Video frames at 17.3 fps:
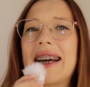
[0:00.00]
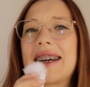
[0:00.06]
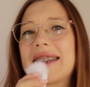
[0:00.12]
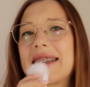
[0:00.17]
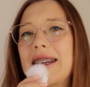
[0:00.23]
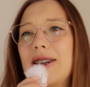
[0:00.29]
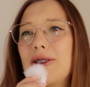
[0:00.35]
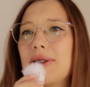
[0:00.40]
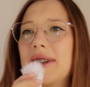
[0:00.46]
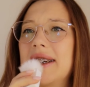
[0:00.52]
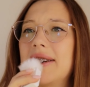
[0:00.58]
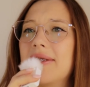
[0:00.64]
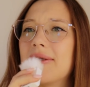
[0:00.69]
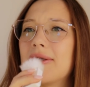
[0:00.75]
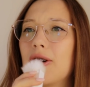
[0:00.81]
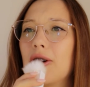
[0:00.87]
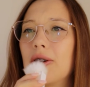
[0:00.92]

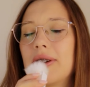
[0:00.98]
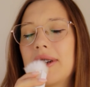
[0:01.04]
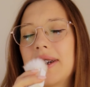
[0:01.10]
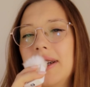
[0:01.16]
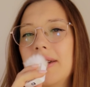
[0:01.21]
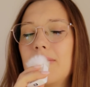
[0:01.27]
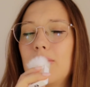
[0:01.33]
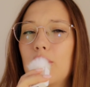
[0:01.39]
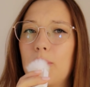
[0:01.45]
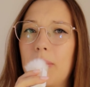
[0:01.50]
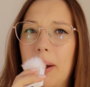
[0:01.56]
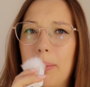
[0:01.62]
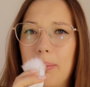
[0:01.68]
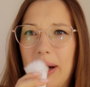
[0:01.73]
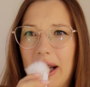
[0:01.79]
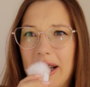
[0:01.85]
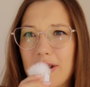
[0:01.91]
exclusive content for my
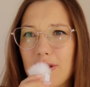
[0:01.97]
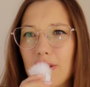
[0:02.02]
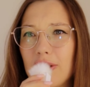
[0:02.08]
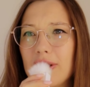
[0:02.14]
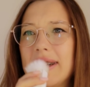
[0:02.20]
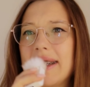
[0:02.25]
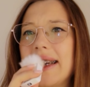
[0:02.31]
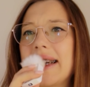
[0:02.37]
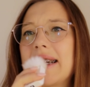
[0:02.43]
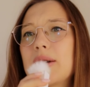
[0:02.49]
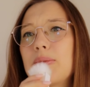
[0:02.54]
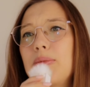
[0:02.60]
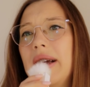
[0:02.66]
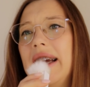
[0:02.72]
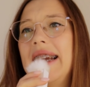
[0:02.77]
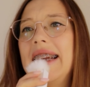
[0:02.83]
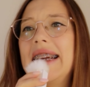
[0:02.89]
patrons
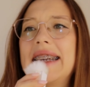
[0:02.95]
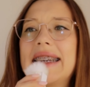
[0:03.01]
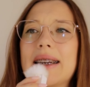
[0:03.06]
explaining